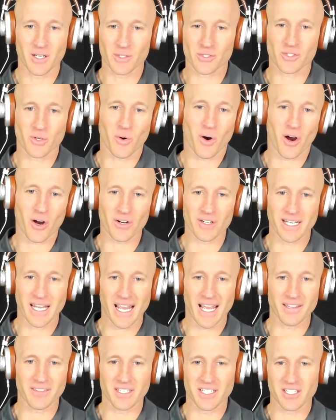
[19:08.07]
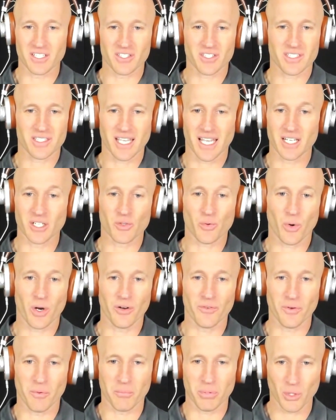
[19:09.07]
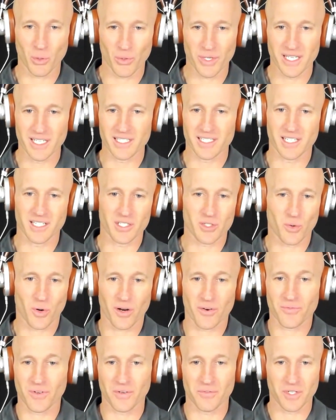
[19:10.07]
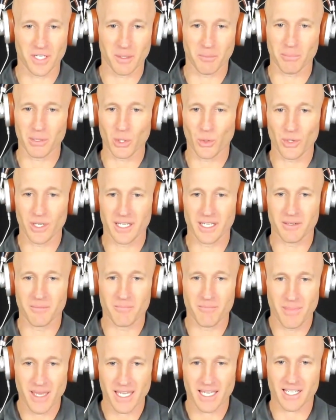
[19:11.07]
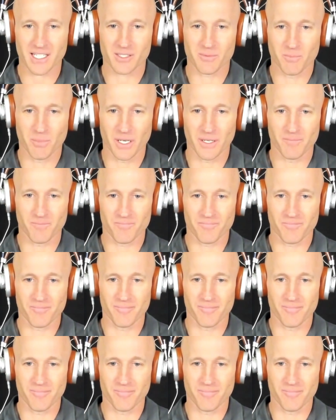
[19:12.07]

so hard to add these 10, 12 employees into our 50 employee mix, but